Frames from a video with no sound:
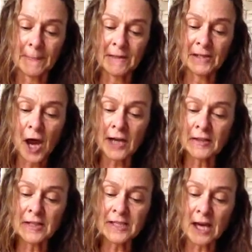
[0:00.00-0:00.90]
The lion
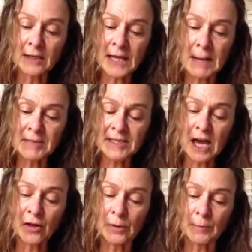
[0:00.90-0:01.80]
and the sun came
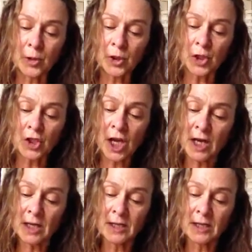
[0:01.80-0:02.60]
together in Persia.